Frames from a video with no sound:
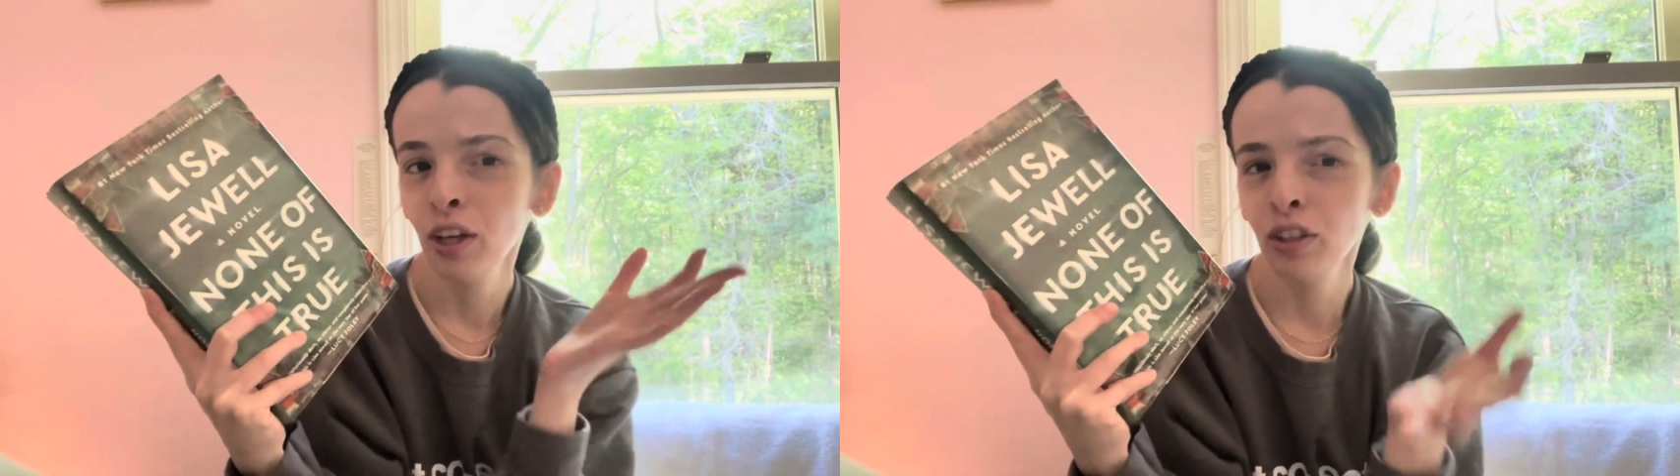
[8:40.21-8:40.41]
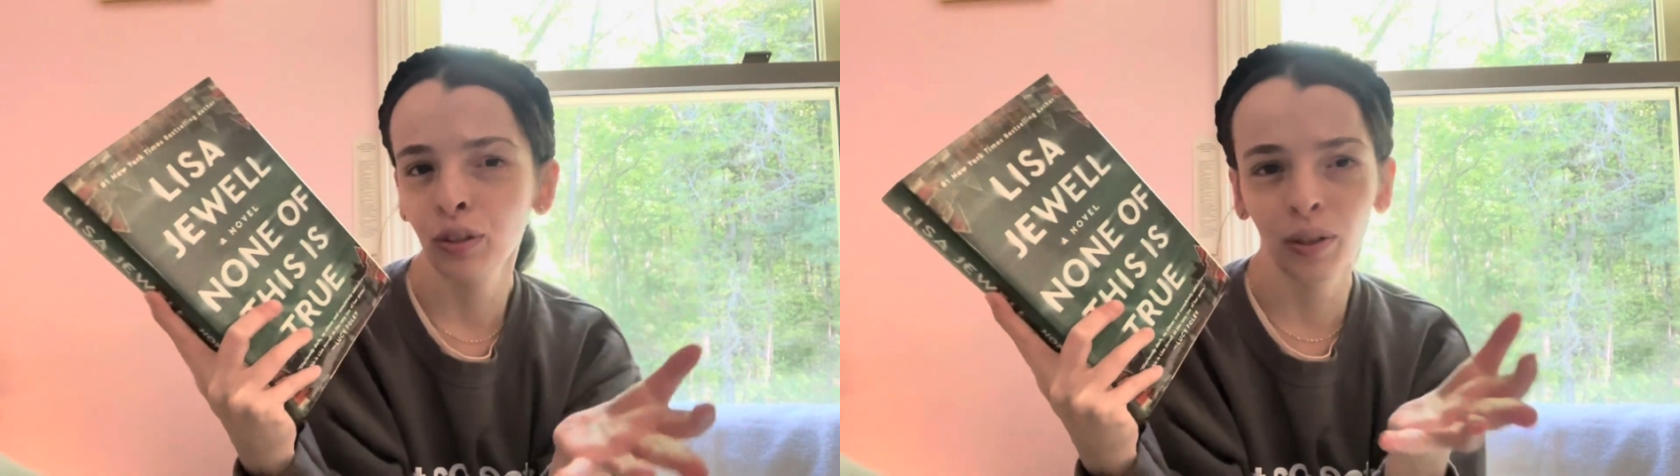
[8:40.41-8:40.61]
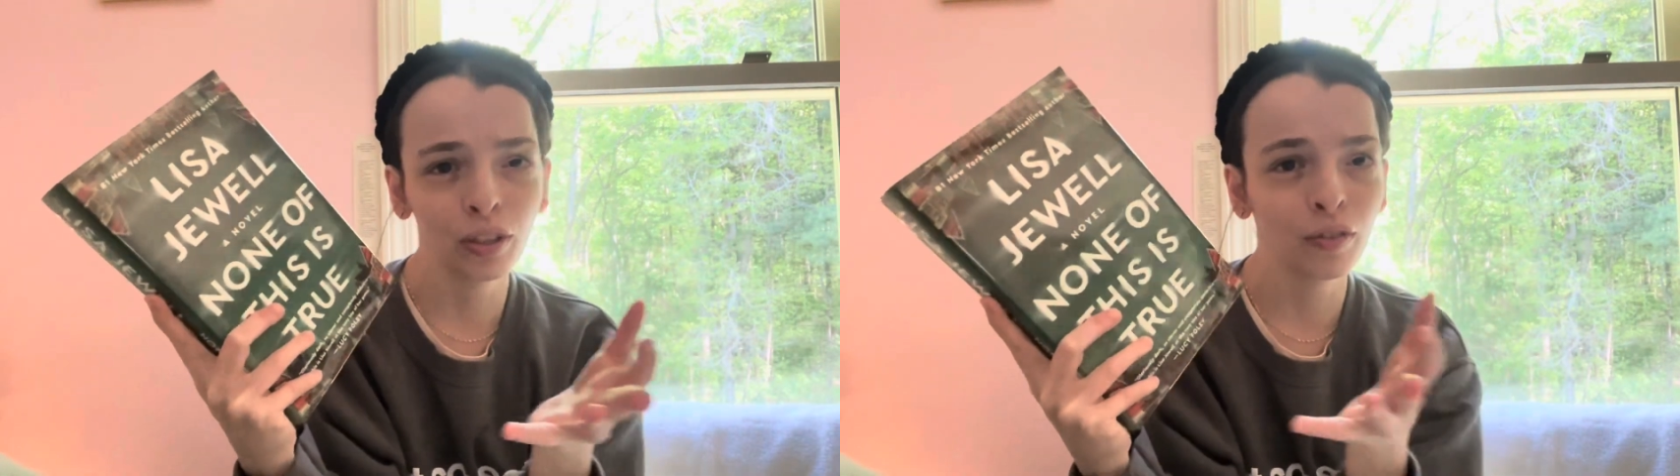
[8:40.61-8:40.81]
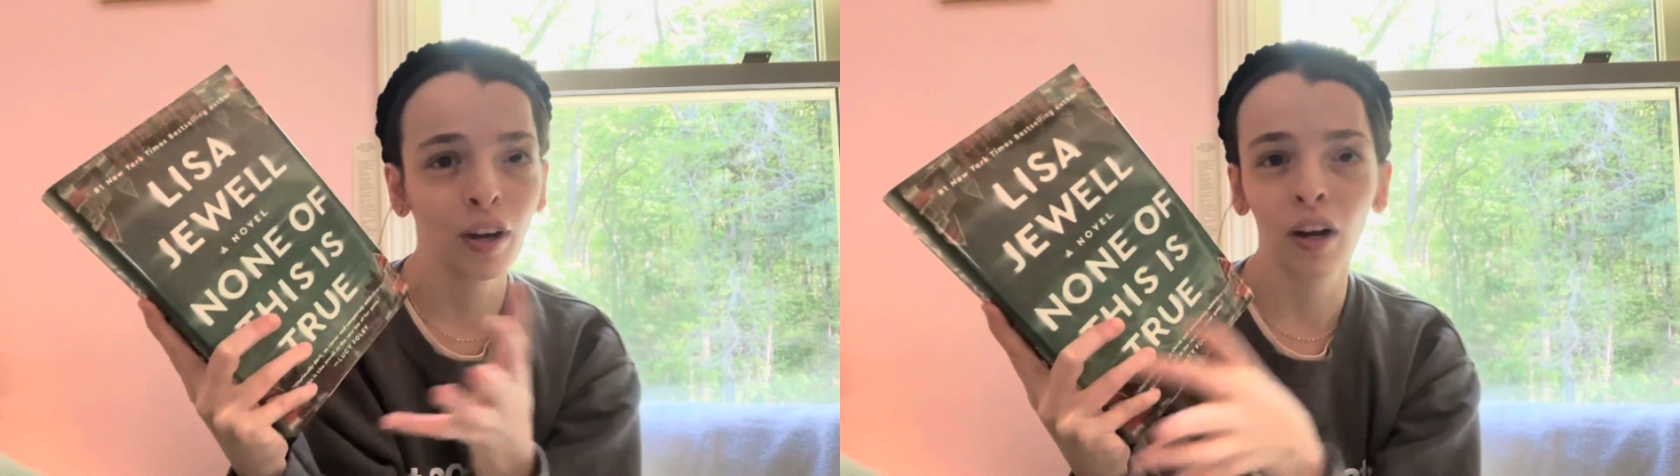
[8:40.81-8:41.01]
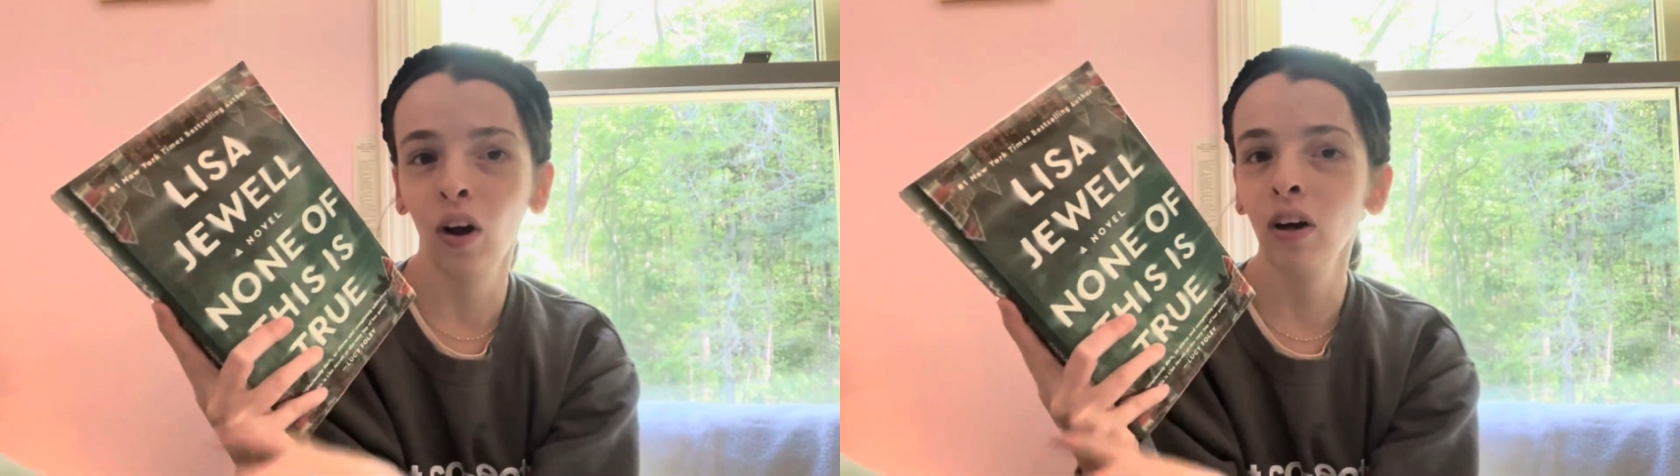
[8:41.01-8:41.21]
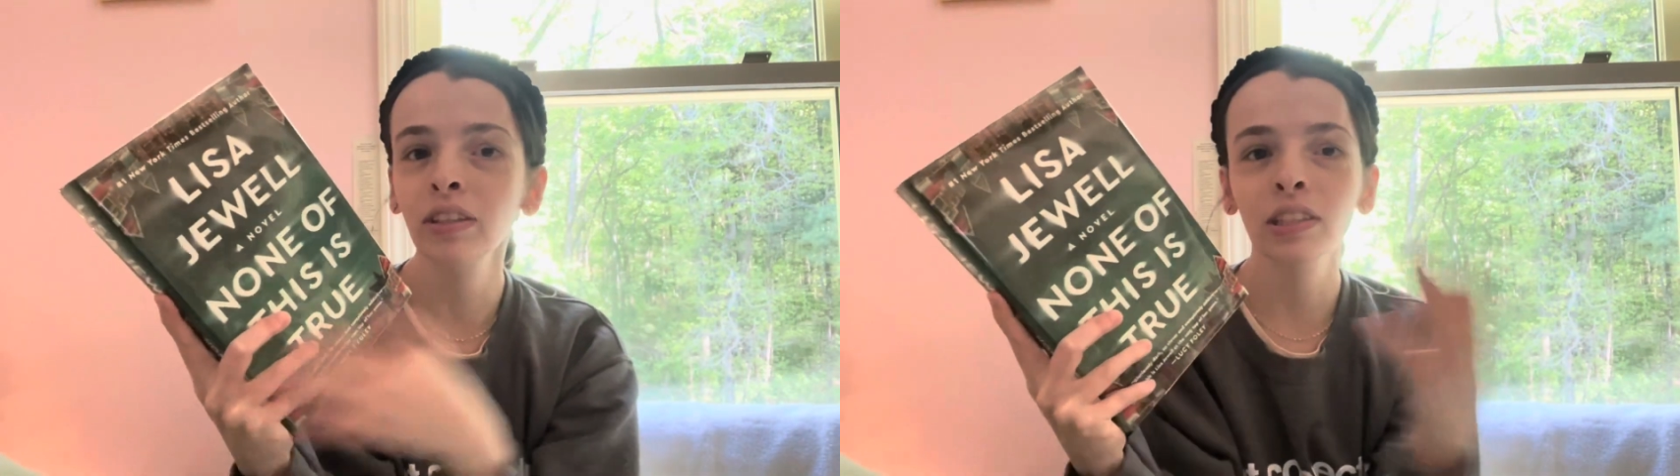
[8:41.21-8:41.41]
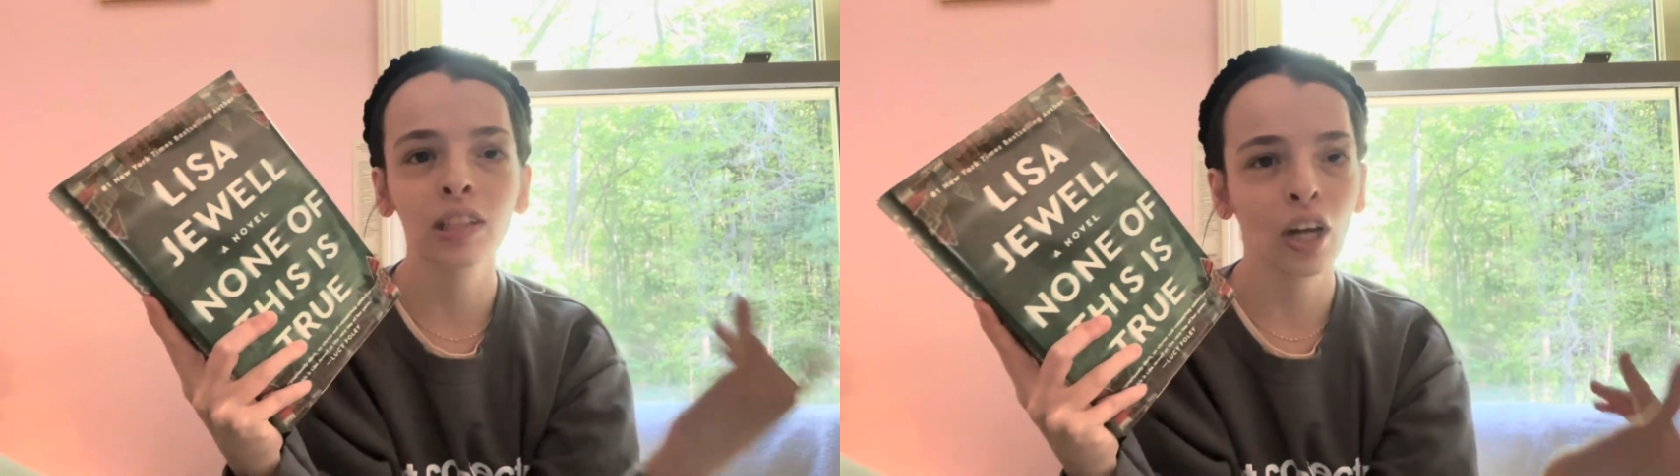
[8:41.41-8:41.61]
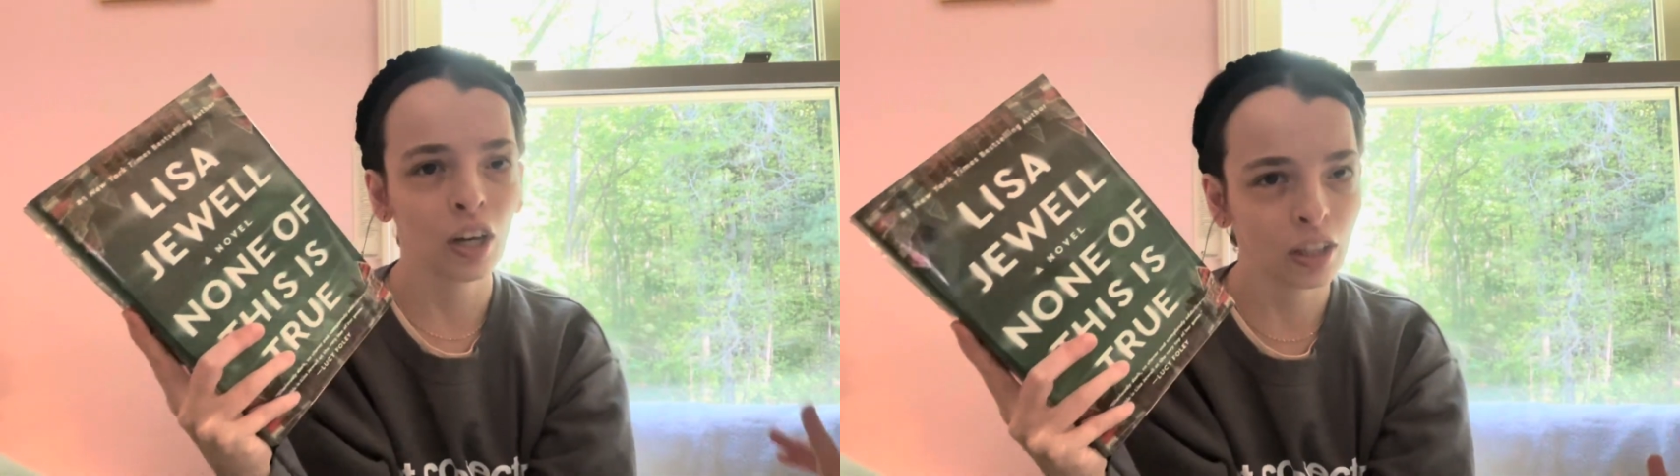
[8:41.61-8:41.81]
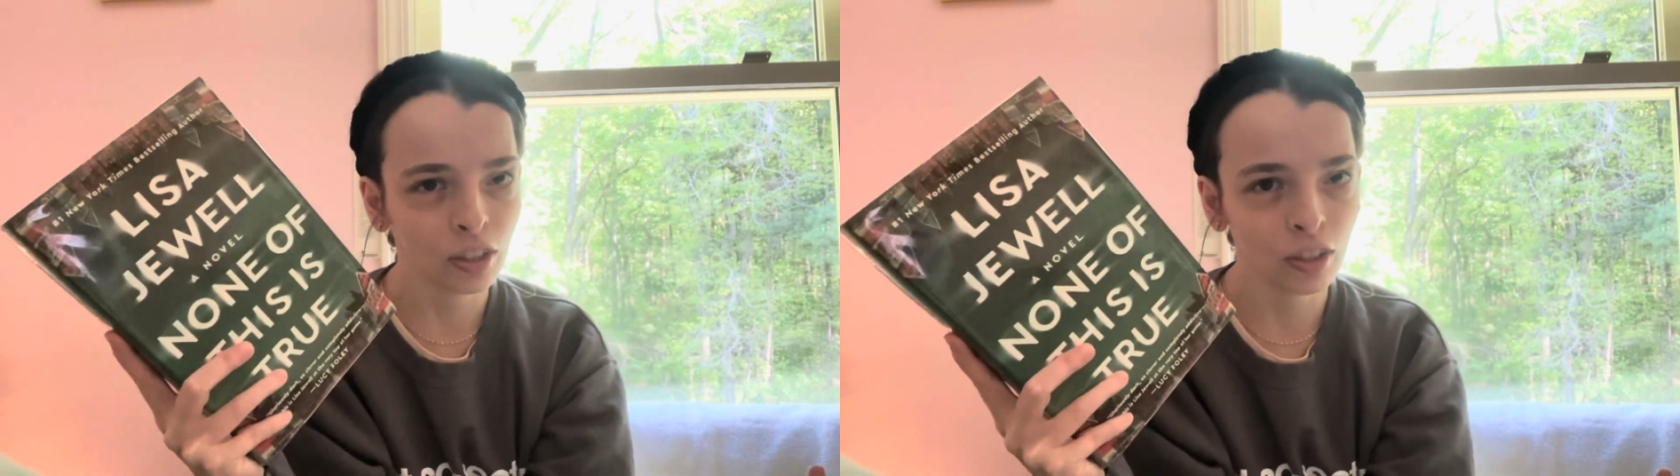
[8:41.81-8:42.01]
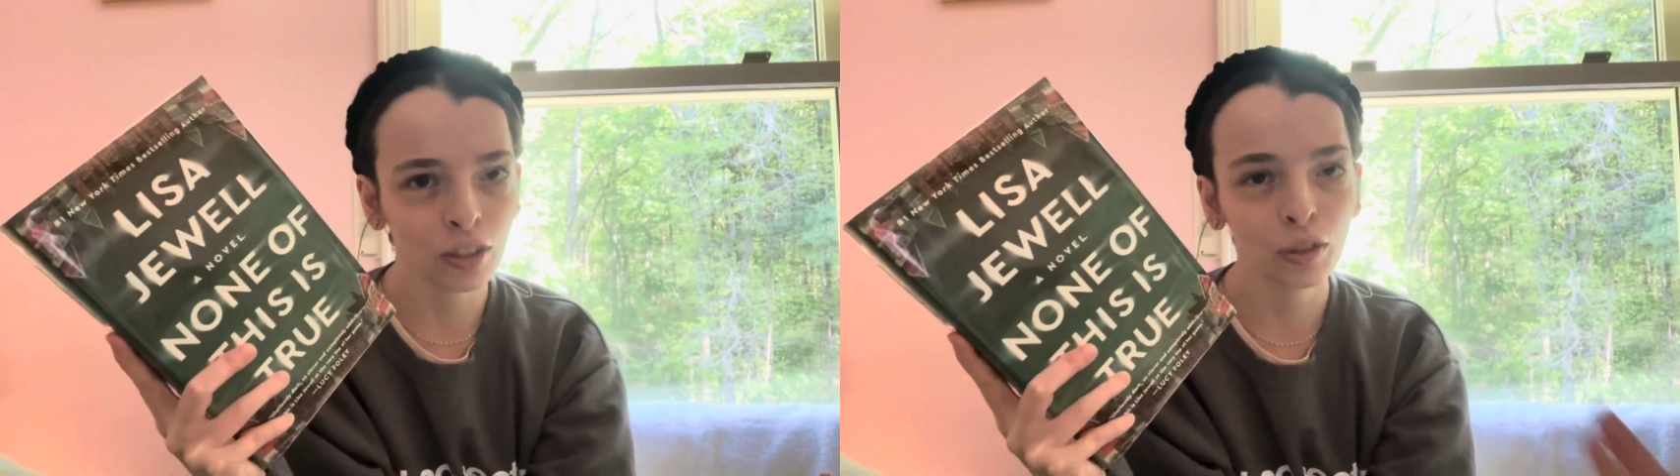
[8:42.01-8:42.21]
So then you've got all these
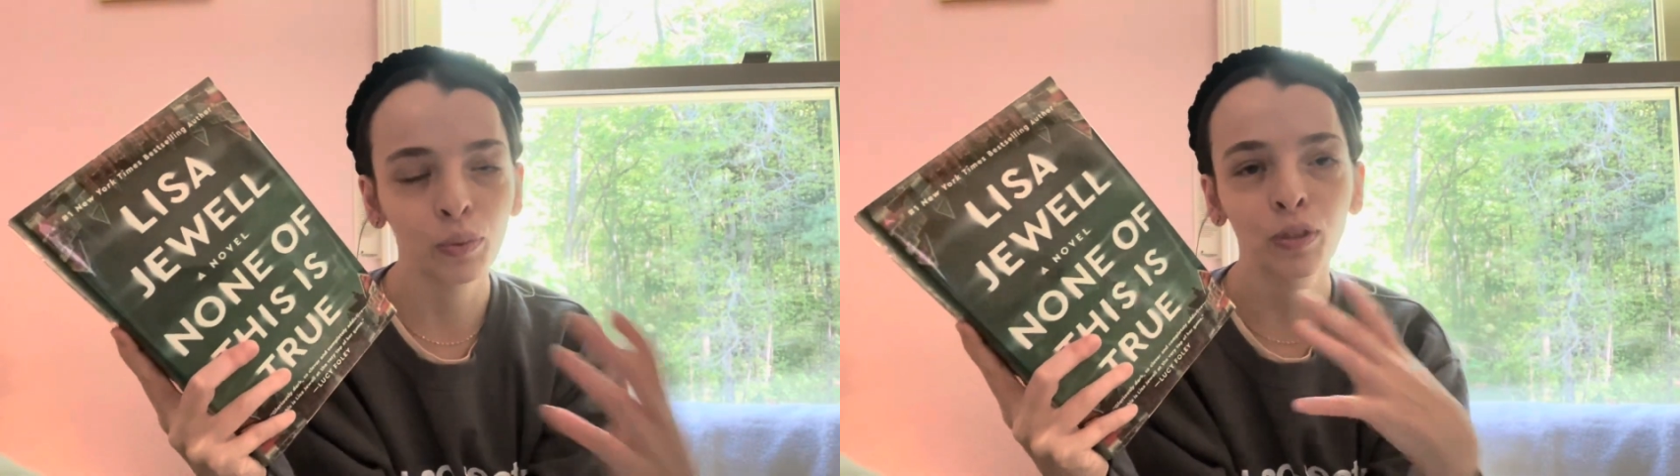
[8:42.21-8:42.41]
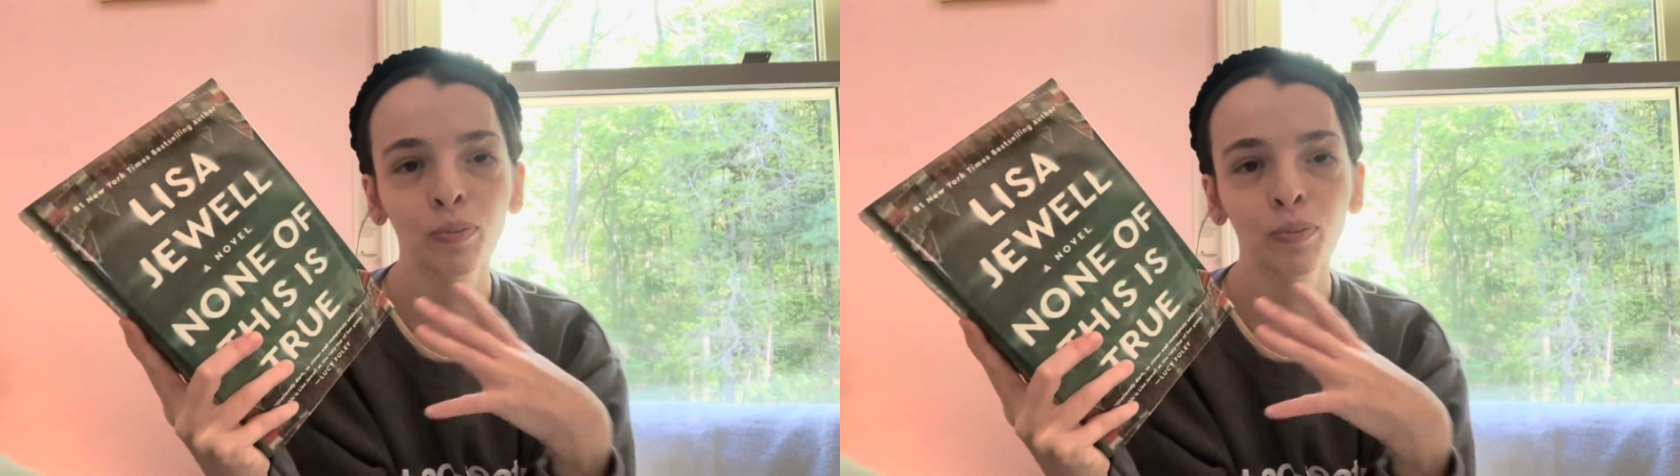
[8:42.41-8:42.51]
characters, which